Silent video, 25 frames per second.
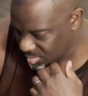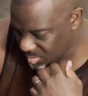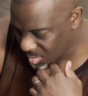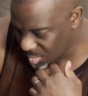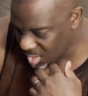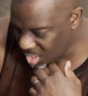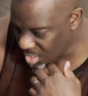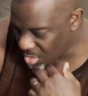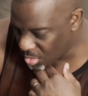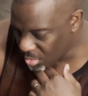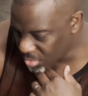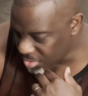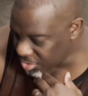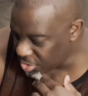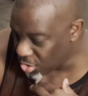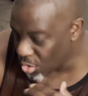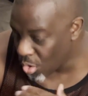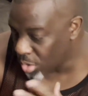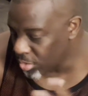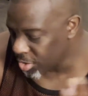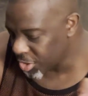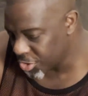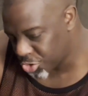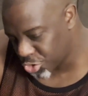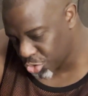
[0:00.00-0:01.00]
you know, you're
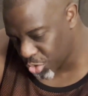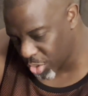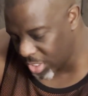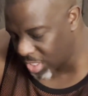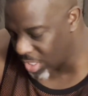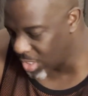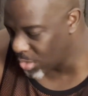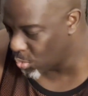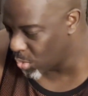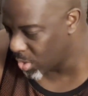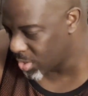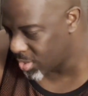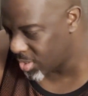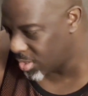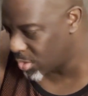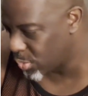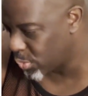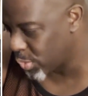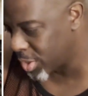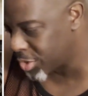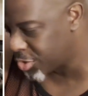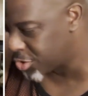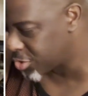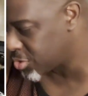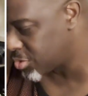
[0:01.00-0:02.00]
only tricking what the
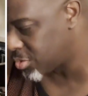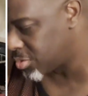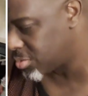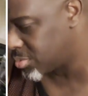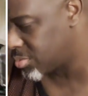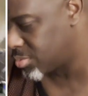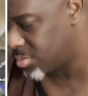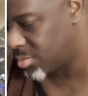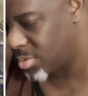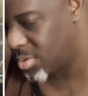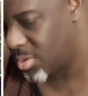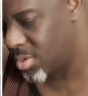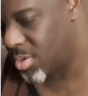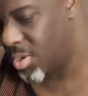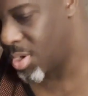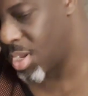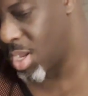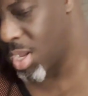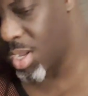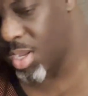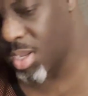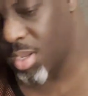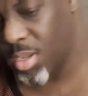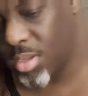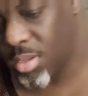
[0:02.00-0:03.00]
original
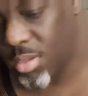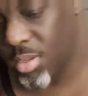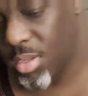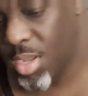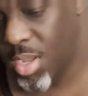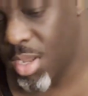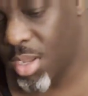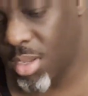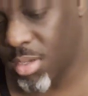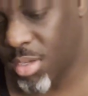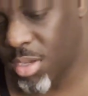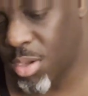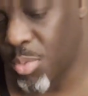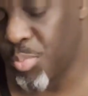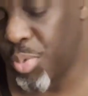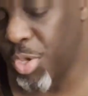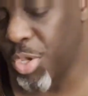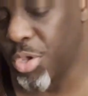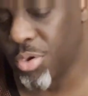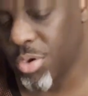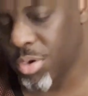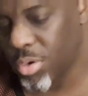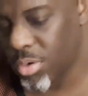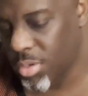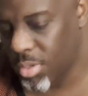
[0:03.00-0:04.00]
uh, uh
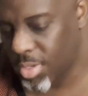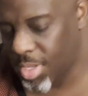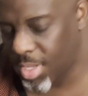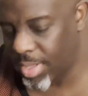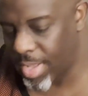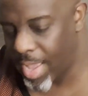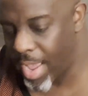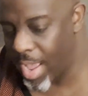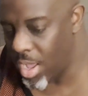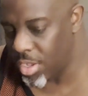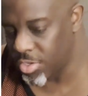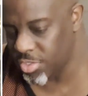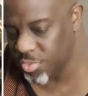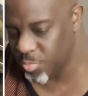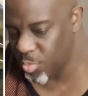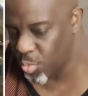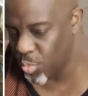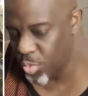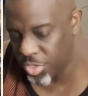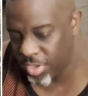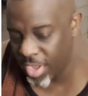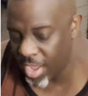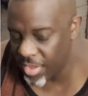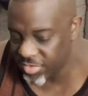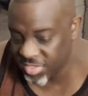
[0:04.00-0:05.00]
computer allows, but
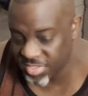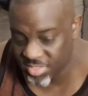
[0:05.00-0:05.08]
when you have a